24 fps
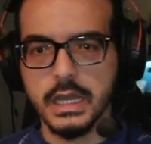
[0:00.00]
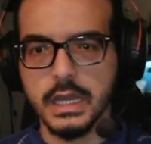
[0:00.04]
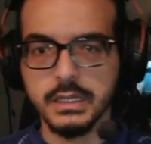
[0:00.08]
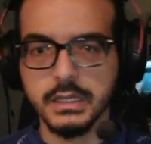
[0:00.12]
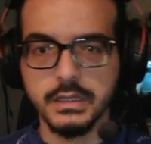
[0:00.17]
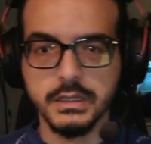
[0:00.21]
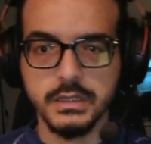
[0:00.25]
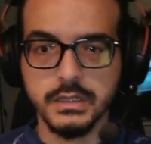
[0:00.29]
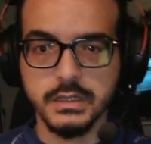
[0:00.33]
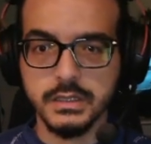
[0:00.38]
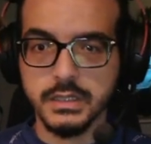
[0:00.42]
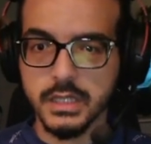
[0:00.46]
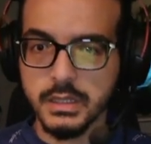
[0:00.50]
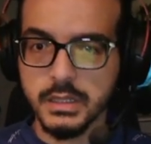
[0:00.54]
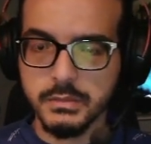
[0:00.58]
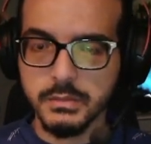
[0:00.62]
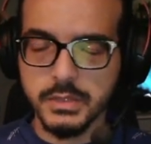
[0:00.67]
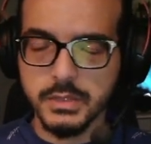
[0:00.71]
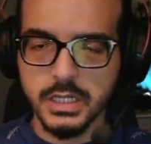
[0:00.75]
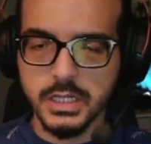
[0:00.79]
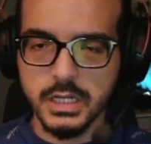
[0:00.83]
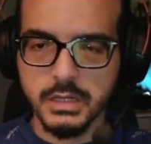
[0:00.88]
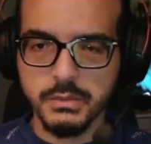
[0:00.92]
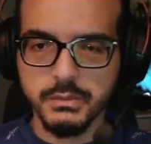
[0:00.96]
And at the
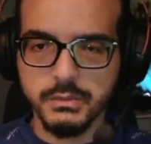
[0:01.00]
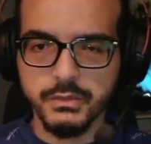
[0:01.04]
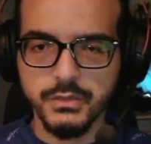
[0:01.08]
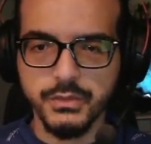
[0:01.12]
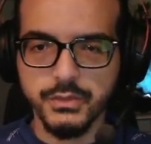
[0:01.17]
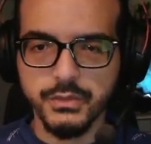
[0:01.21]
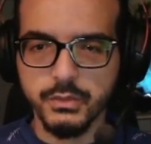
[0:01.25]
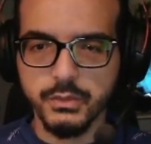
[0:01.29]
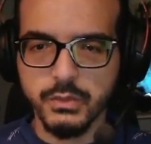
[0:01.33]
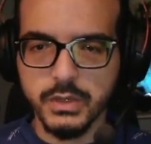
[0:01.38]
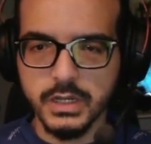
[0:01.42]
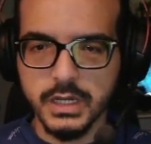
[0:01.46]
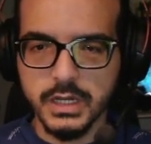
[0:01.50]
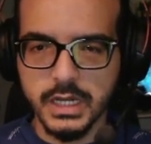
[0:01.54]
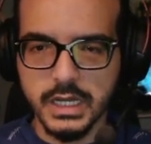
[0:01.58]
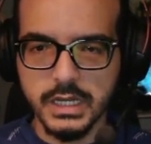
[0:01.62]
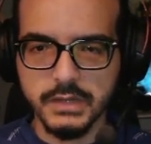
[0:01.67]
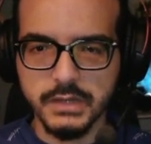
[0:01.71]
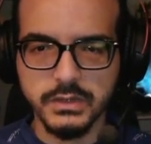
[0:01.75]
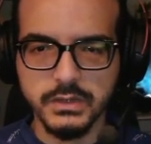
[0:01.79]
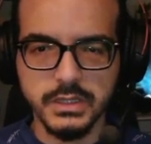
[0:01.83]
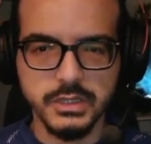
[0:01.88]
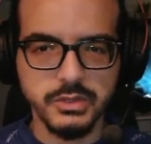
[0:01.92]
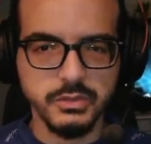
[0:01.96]
same time, we're
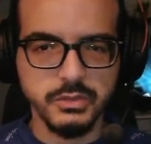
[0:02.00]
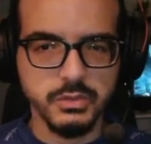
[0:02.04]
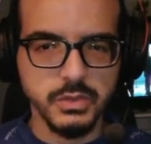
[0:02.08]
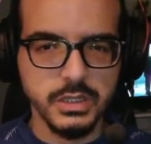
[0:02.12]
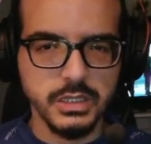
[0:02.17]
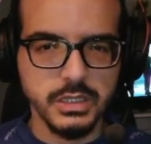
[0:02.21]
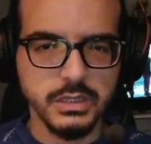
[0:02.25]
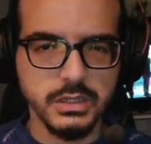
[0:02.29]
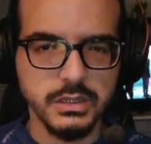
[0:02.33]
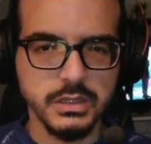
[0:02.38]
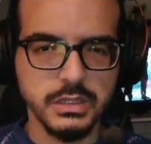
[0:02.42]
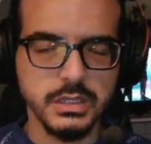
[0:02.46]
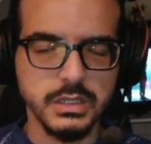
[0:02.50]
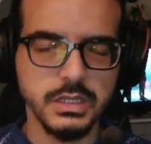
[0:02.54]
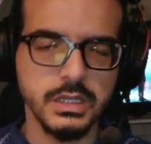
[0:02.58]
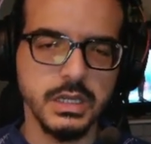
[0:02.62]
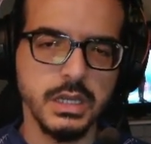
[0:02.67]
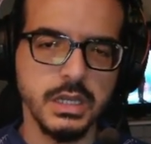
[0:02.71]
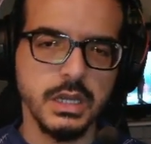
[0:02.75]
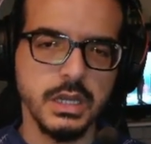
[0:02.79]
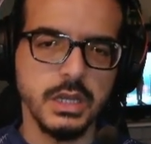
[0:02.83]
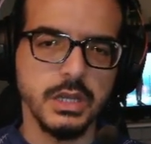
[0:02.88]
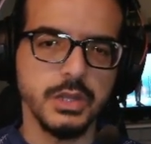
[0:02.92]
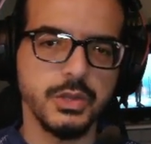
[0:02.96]
having as well
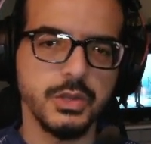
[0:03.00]
the